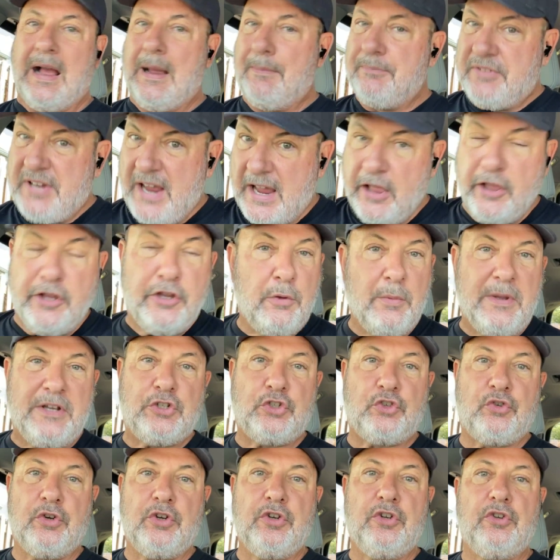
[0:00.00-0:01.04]
I'm telling you
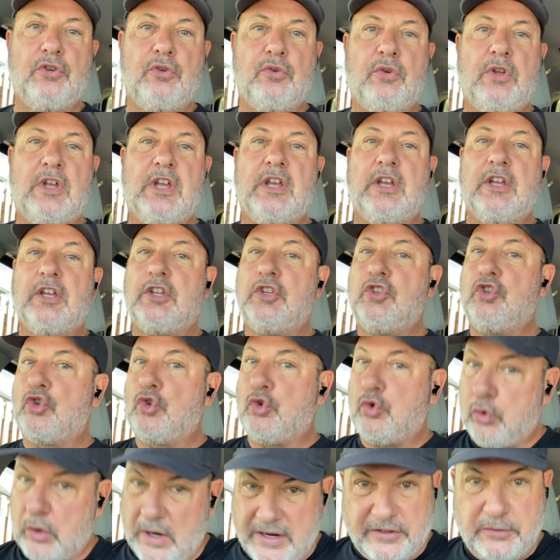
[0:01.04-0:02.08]
it's true.
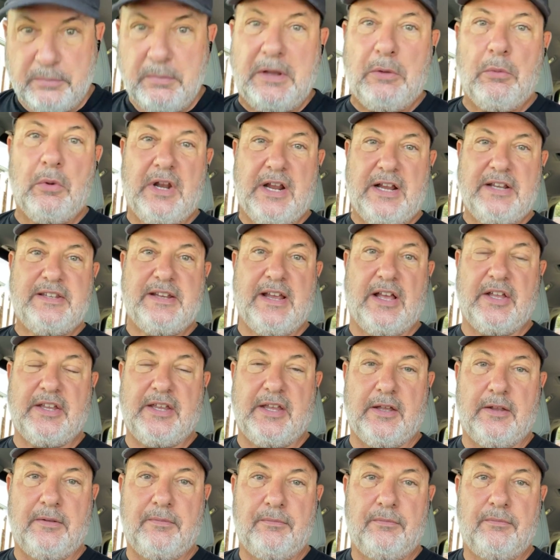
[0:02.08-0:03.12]
Trust me when I tell
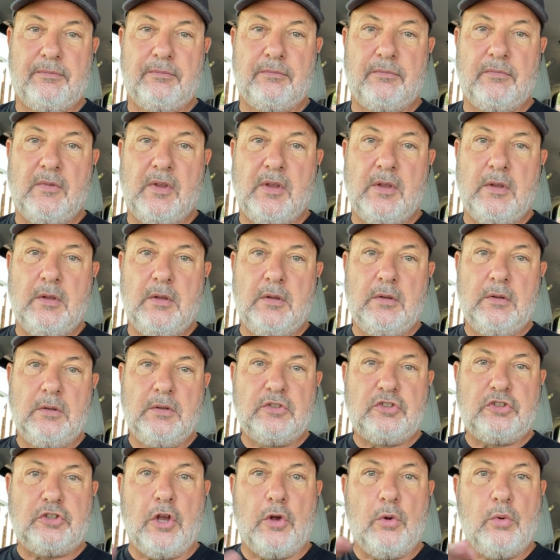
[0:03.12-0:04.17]
you.
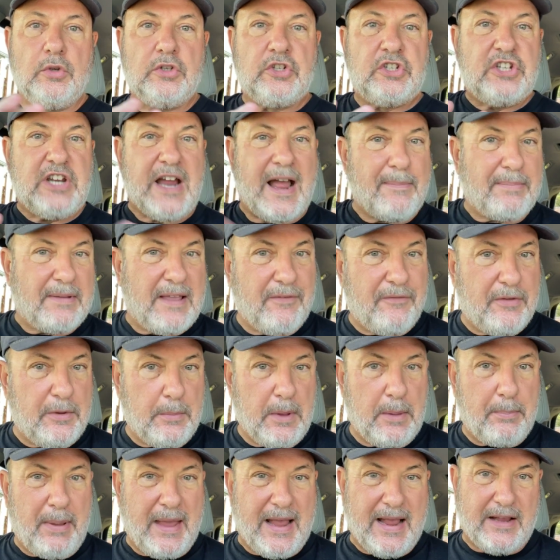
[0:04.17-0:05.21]
So stop giving
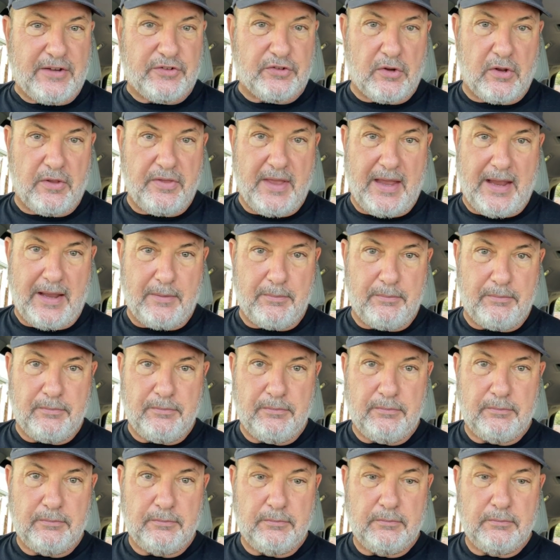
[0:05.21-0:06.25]
him a pass on that.
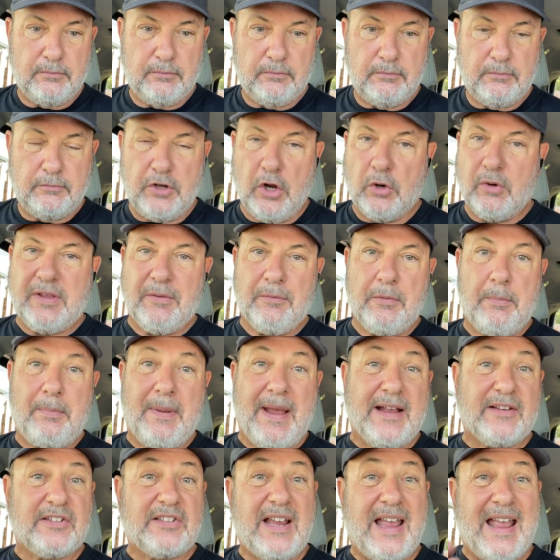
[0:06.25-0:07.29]
Don't give him a
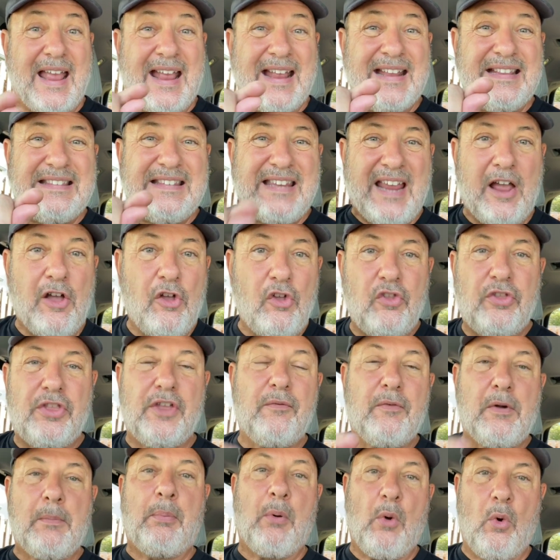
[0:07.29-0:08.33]
pass. And tell
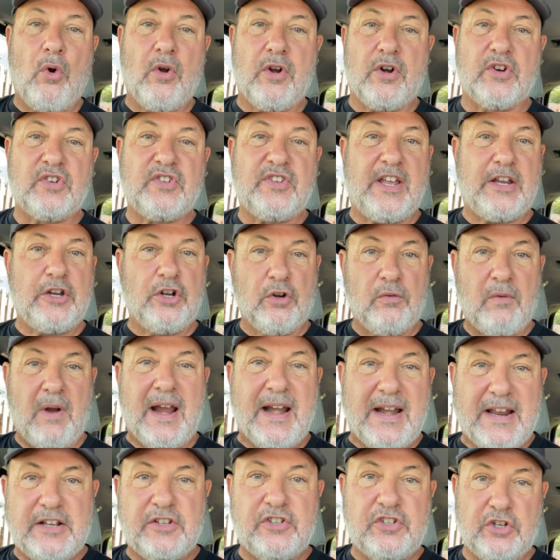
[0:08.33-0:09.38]
the reporters that you're
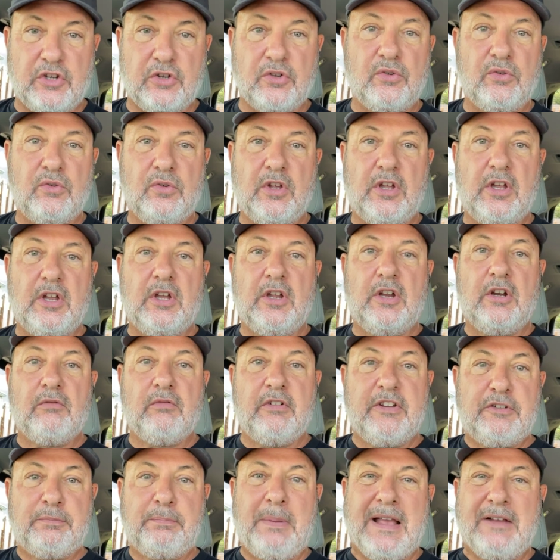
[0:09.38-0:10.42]
writing to,
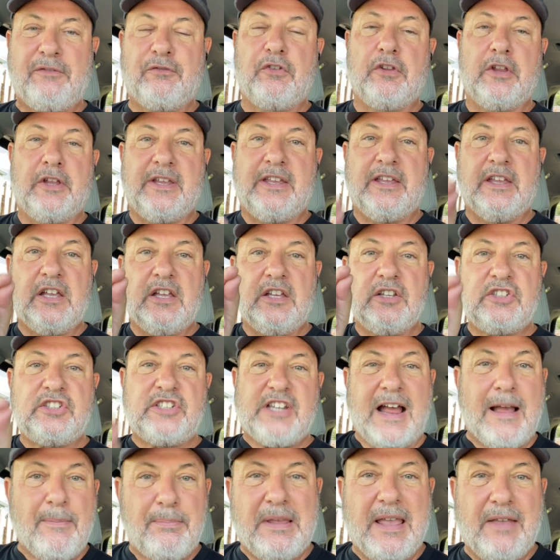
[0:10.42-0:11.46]
respectfully,
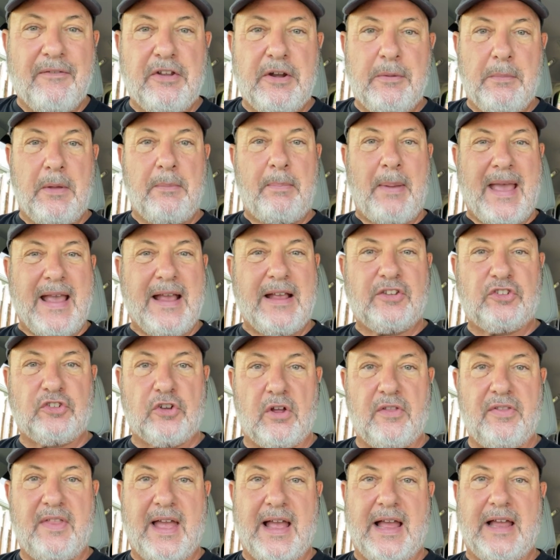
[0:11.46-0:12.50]
stop giving him a pass
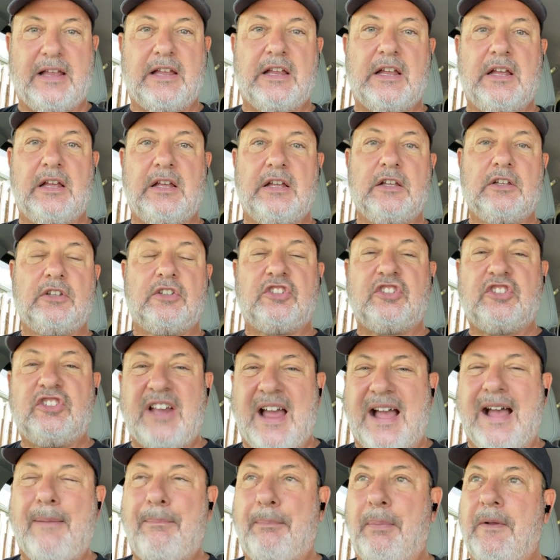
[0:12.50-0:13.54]
on that.
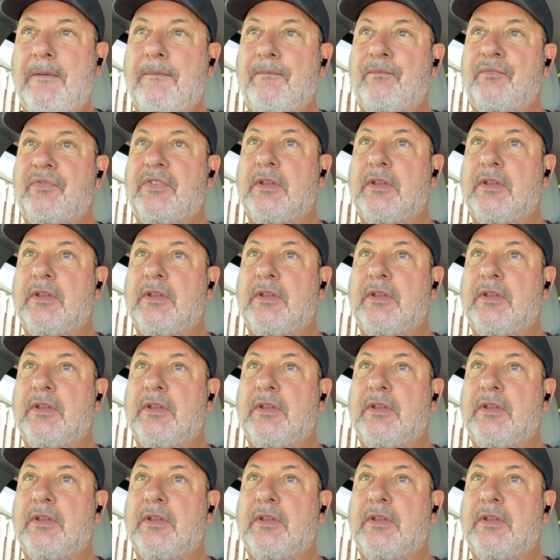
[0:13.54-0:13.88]
Stop.